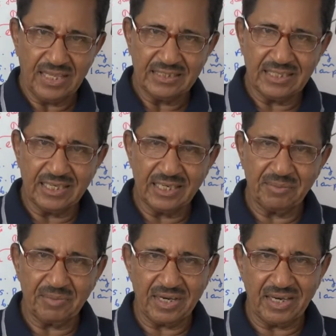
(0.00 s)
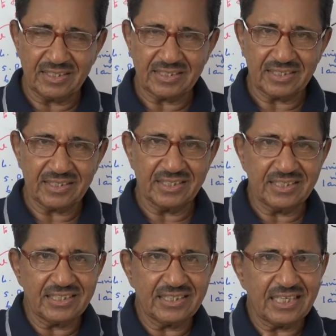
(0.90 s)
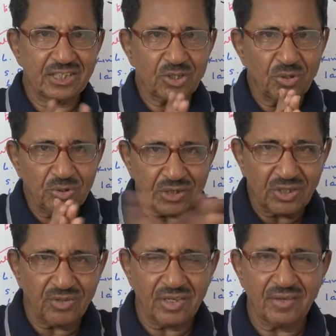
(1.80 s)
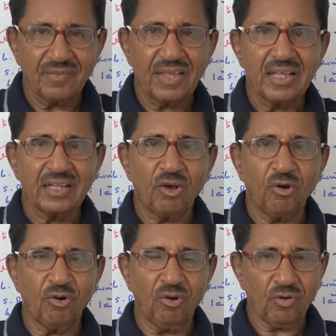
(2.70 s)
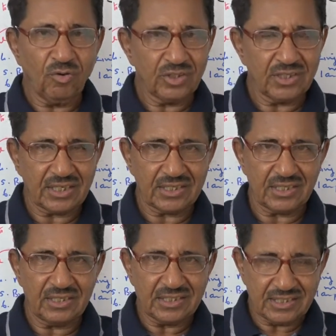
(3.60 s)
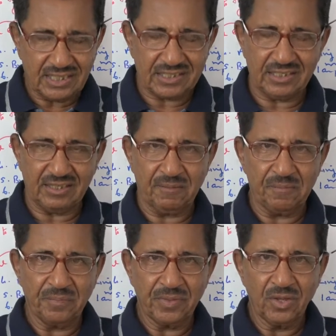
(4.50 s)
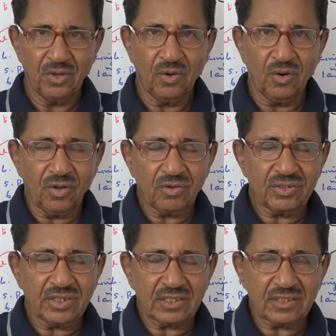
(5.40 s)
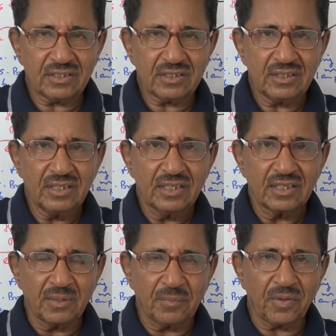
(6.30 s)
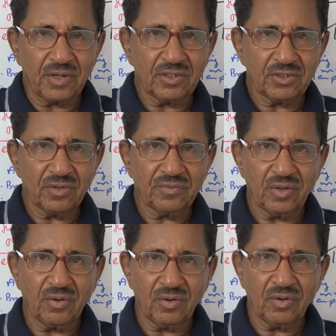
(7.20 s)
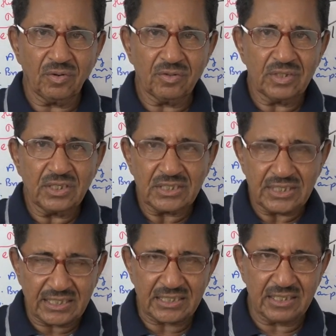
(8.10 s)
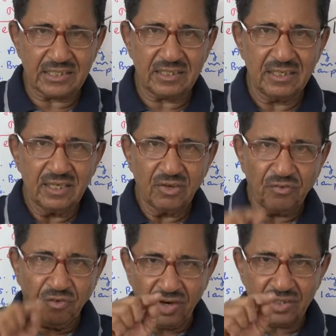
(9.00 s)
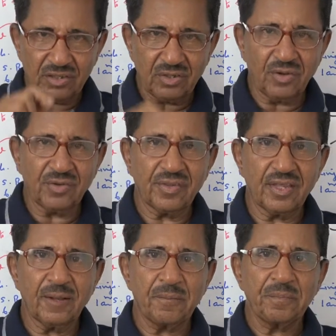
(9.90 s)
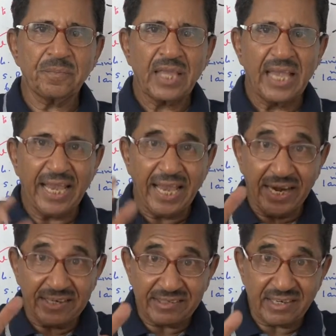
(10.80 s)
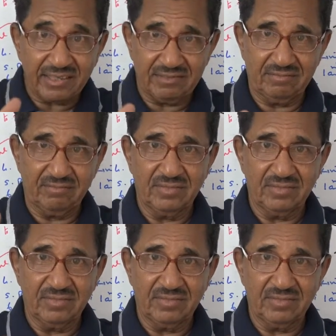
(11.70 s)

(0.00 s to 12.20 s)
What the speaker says: gentleman lust. This is exclusively the Holocaust section. The section. Holocaust sections, the importance of the Holocaust section is focus on the hatred,